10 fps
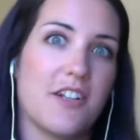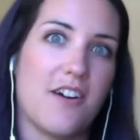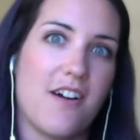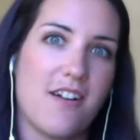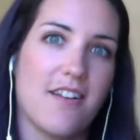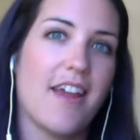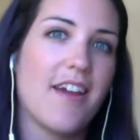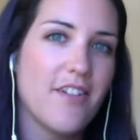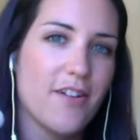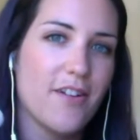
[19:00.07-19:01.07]
on
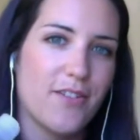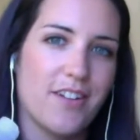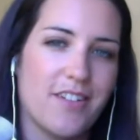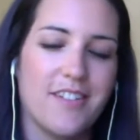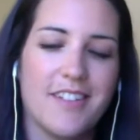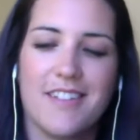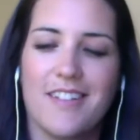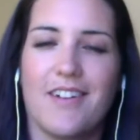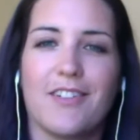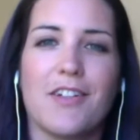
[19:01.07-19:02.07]
carrier
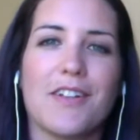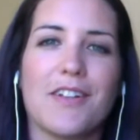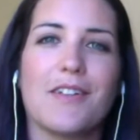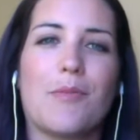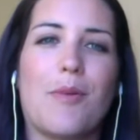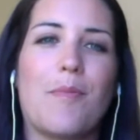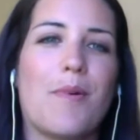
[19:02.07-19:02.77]
oils, I'll talk a little bit